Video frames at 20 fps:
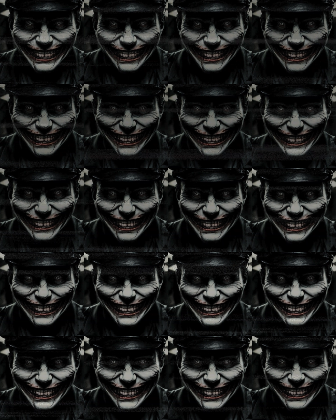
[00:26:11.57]
The same
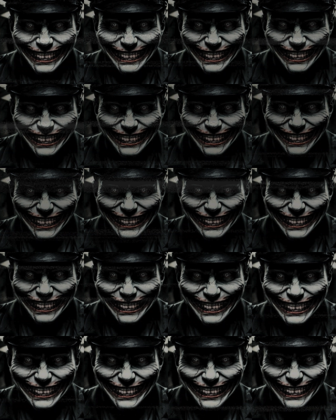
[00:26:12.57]
threatening aura I'd
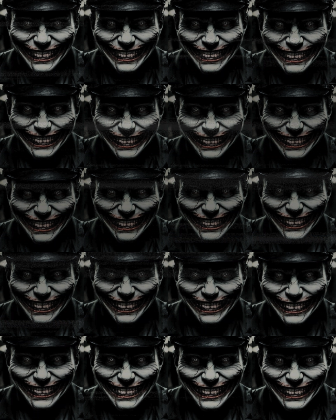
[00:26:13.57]
felt staring at the
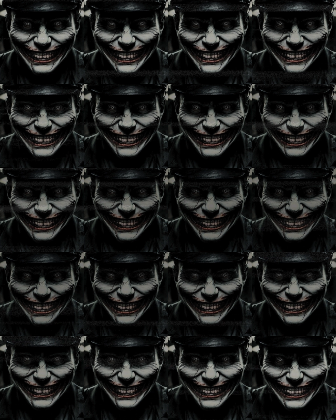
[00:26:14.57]
alcove was
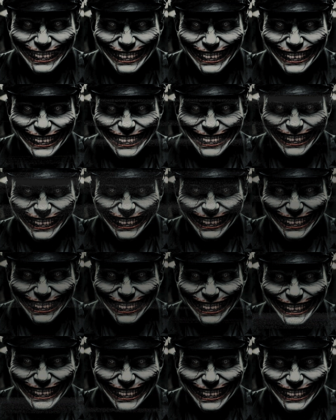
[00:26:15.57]
unmistakable,
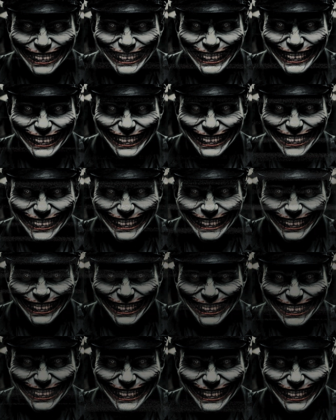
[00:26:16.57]
cementing the notion.
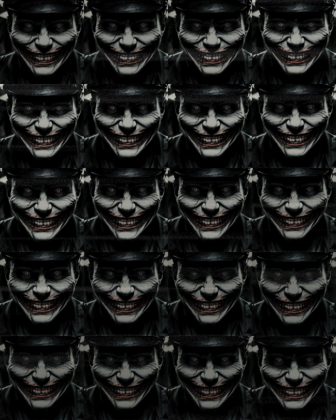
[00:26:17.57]
But I
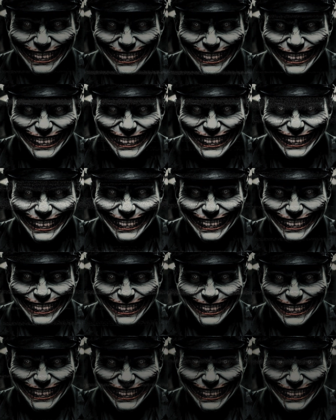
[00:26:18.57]
forced myself to stay
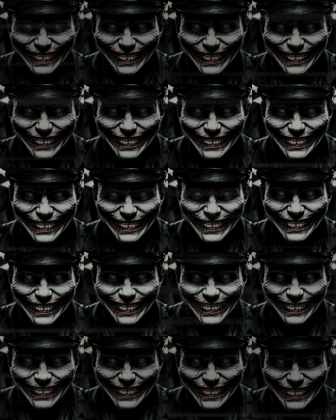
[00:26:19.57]
still,
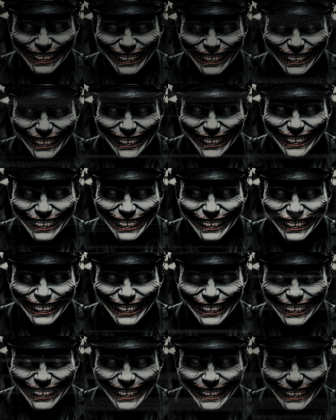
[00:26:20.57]
acting like I
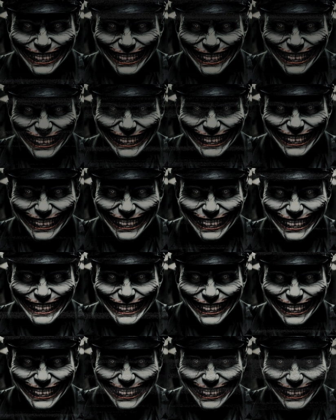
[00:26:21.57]
either hadn't noticed them
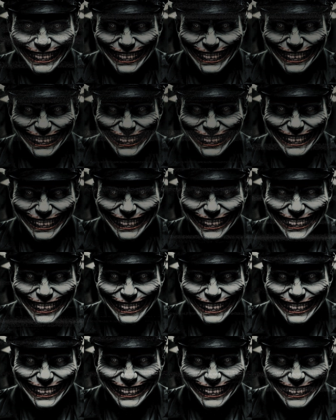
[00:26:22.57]
yet, or
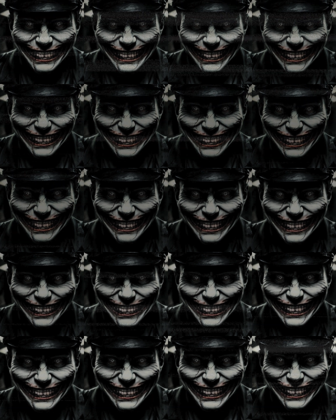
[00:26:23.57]
simply didn't care.